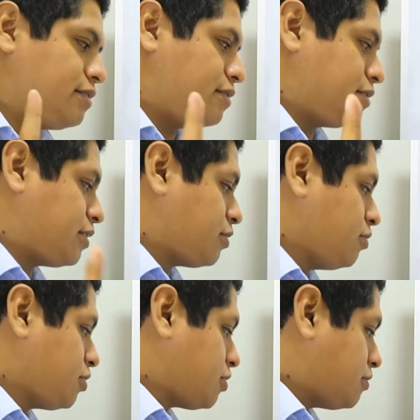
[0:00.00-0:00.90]
There's a
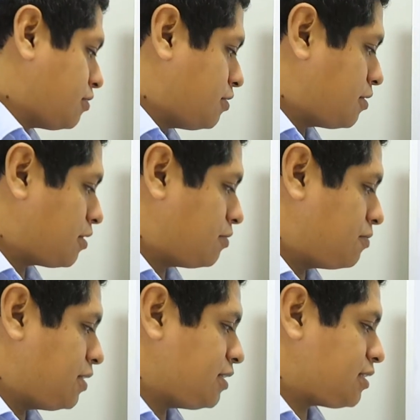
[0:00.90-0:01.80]
solution. You can
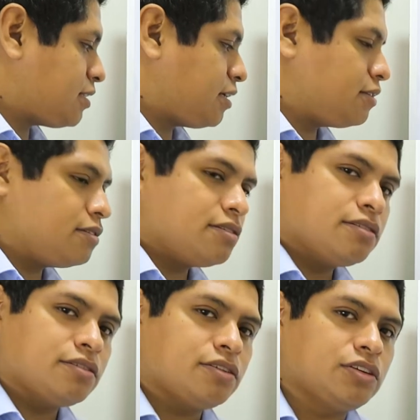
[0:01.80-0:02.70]
reinstate
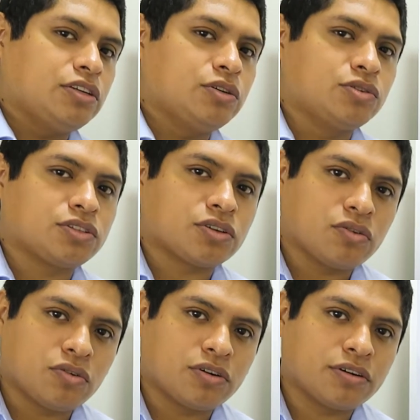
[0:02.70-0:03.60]
your
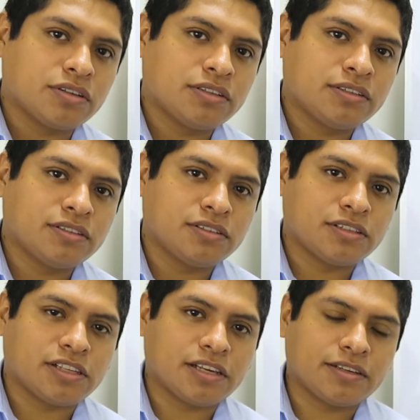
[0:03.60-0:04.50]
score.
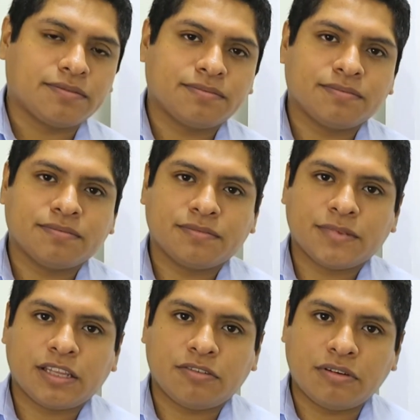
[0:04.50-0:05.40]
It's like
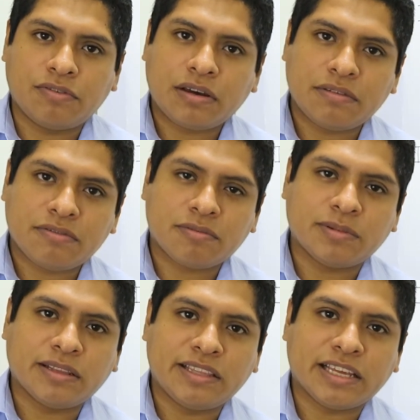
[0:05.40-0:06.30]
reviving
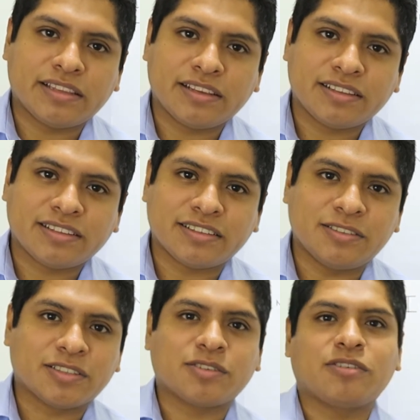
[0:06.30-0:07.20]
from the dead,
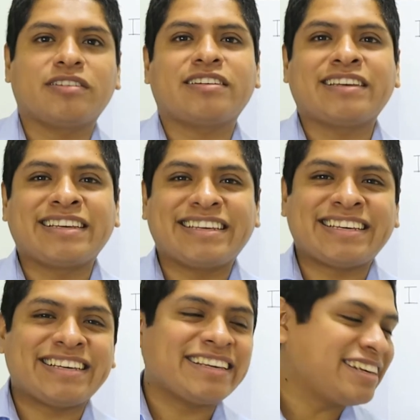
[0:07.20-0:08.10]
your score.
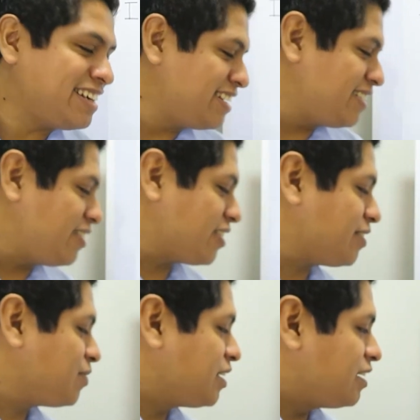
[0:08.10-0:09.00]

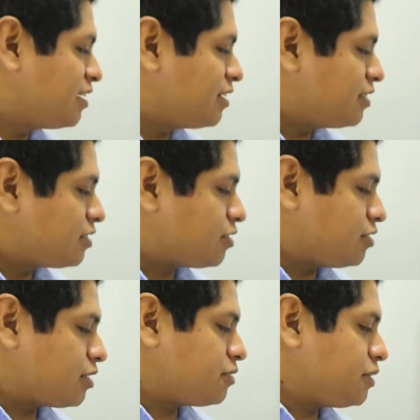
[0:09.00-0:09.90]
Okay, so
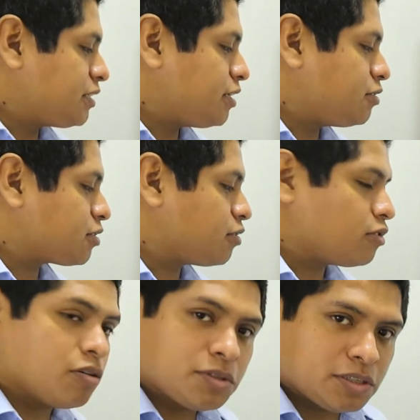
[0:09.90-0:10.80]
you can reinstate your
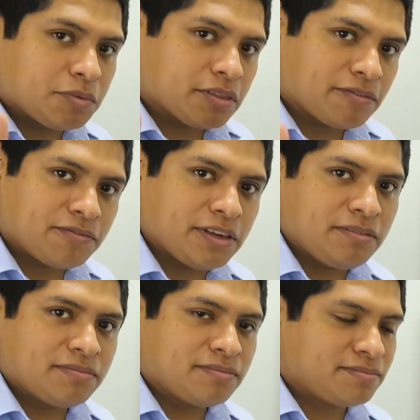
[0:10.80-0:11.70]
score, obviously with a
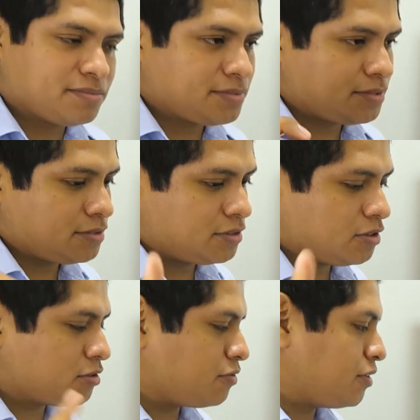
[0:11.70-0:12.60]
fee. It's
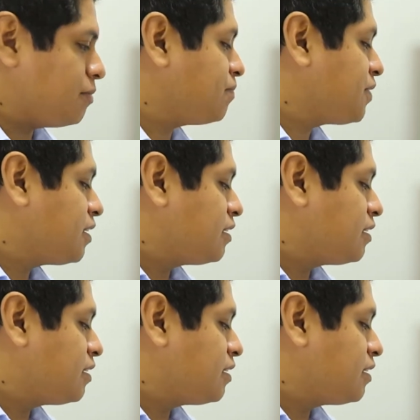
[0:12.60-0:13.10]
also a fee.